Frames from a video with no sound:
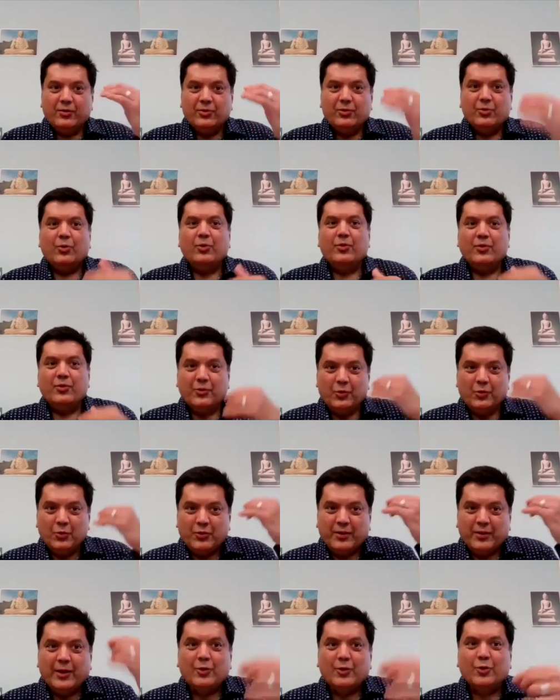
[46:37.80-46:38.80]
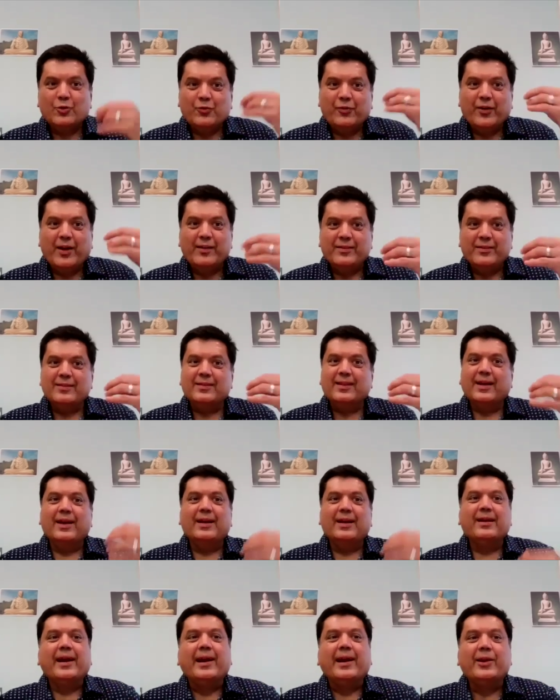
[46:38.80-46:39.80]
So you say those phrases
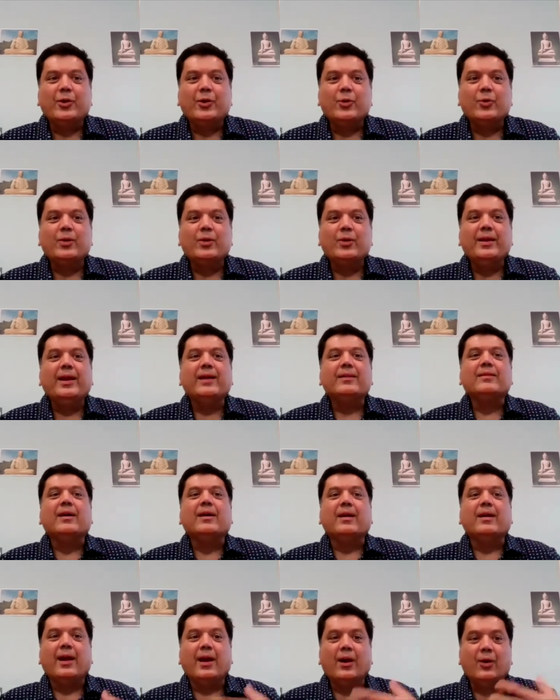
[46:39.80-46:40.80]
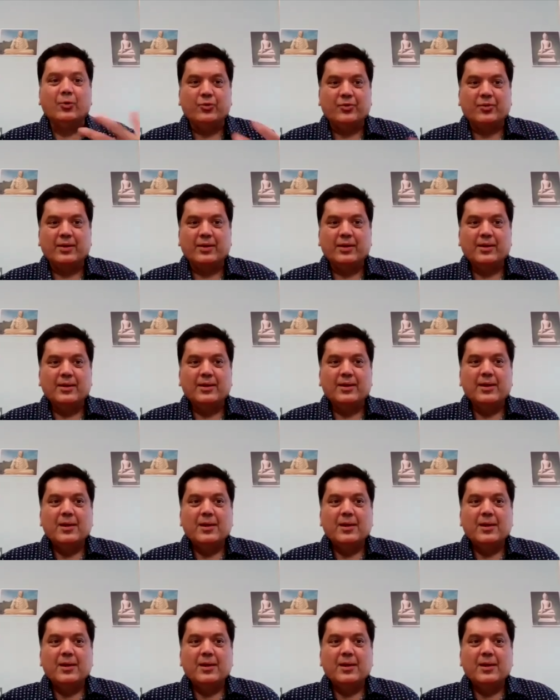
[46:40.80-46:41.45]
and gratitude gets aroused,